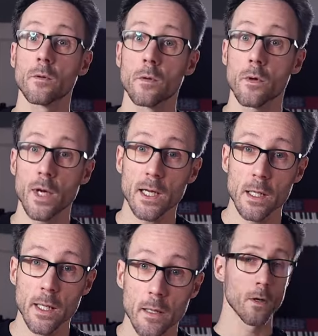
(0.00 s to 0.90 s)

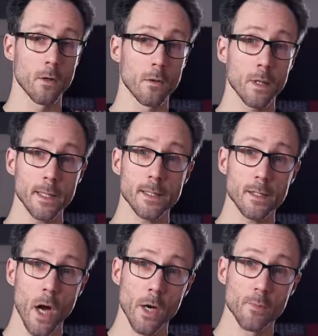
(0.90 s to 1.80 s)
correctly. Let's
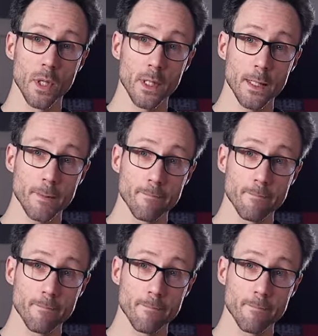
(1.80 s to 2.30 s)
start building.